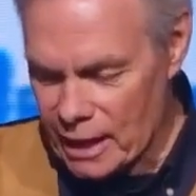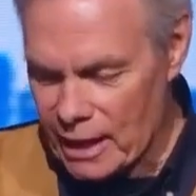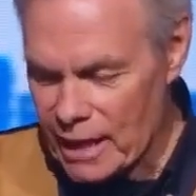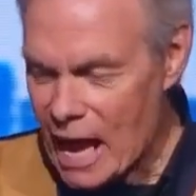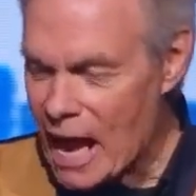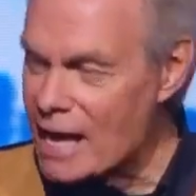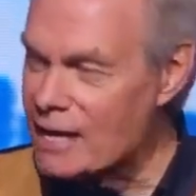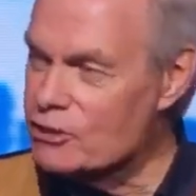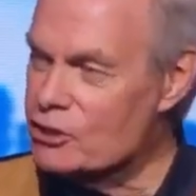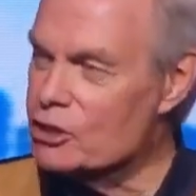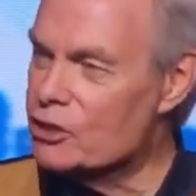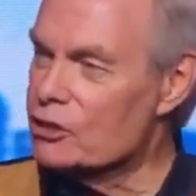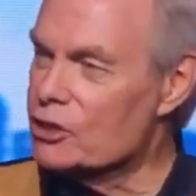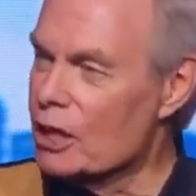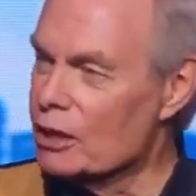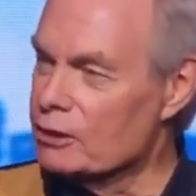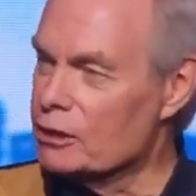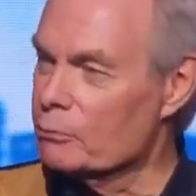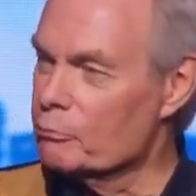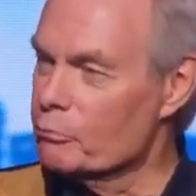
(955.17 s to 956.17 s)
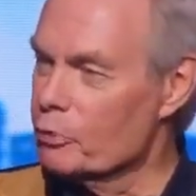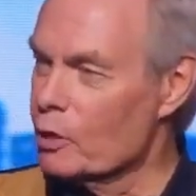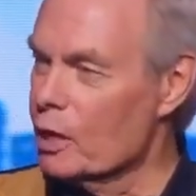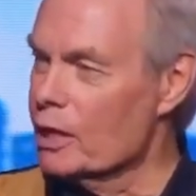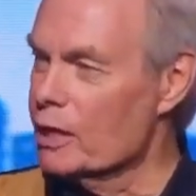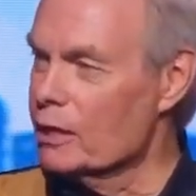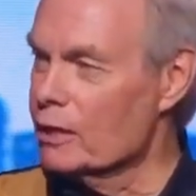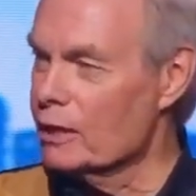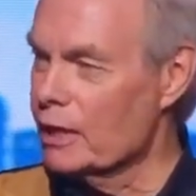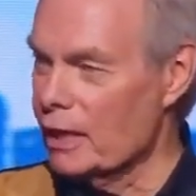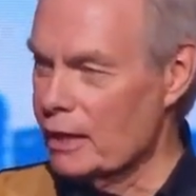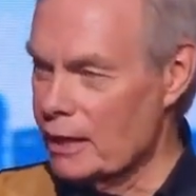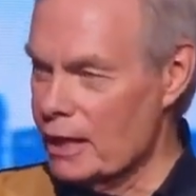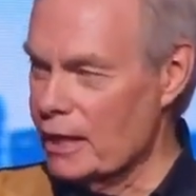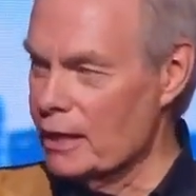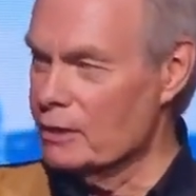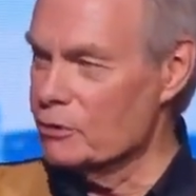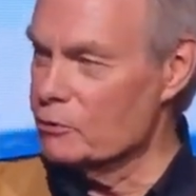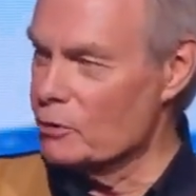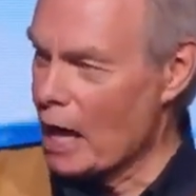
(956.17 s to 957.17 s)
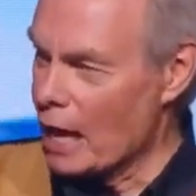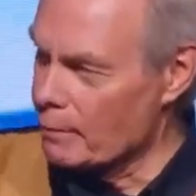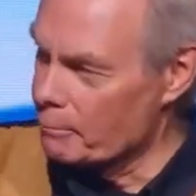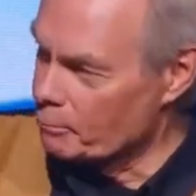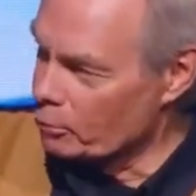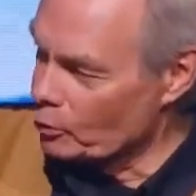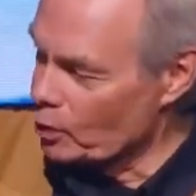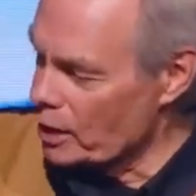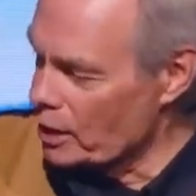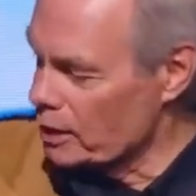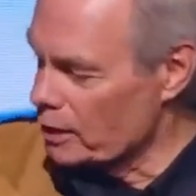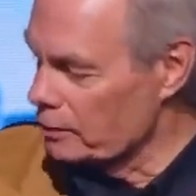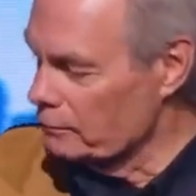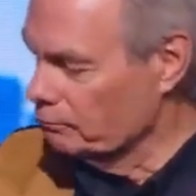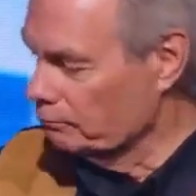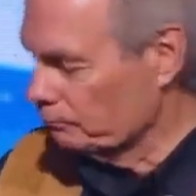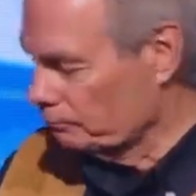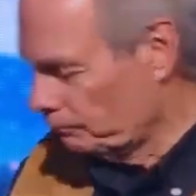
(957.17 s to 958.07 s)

And I just got to praying, and as I prayed,